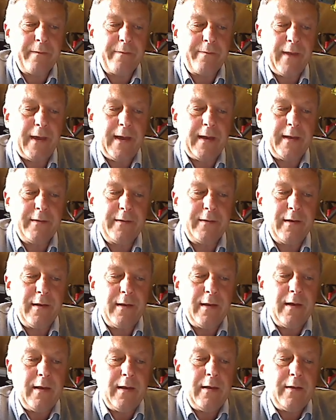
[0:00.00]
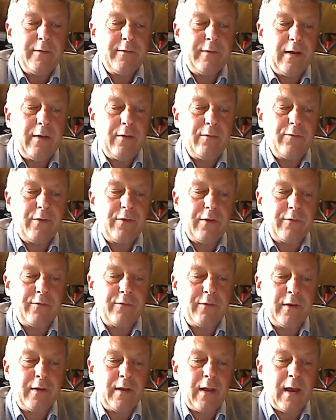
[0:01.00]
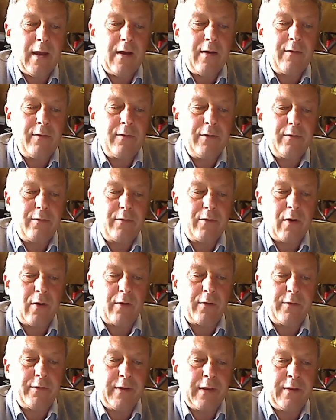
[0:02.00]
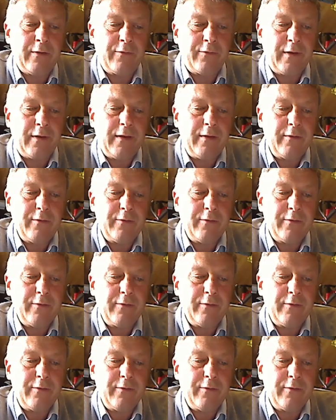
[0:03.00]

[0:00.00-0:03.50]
Dad, tell Justin how you got Daisy,